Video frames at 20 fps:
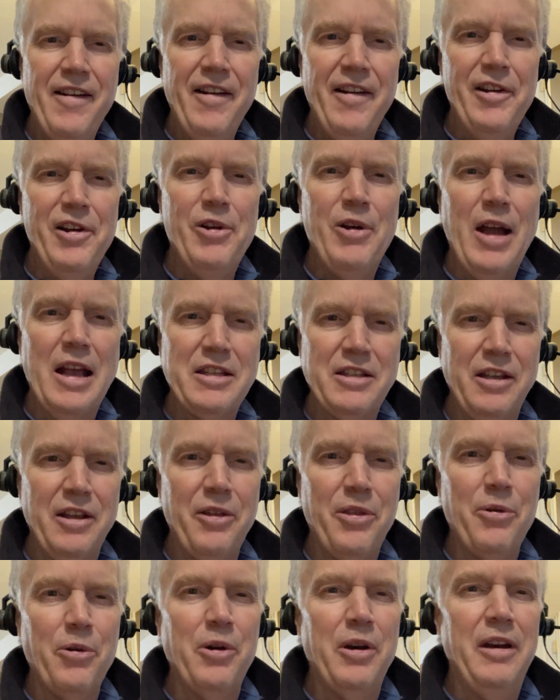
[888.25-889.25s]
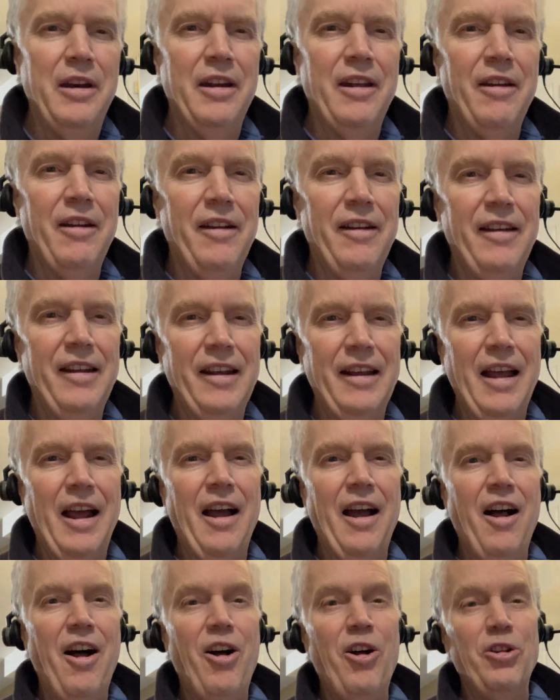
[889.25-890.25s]
who has the authority to
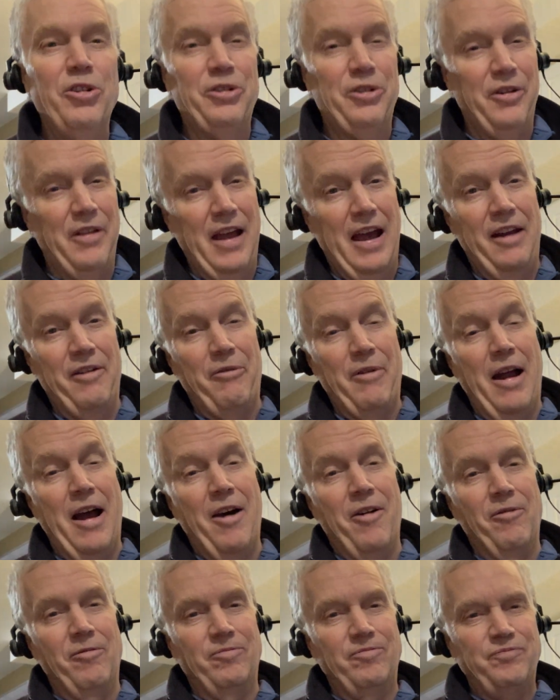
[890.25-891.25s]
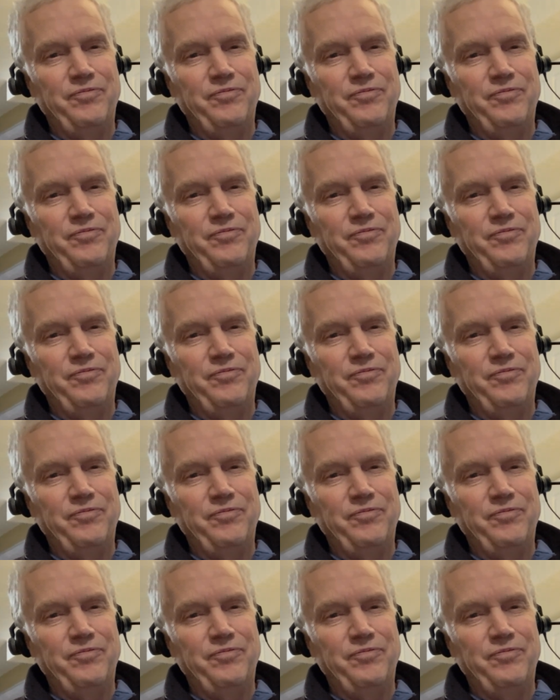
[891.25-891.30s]
alter that route,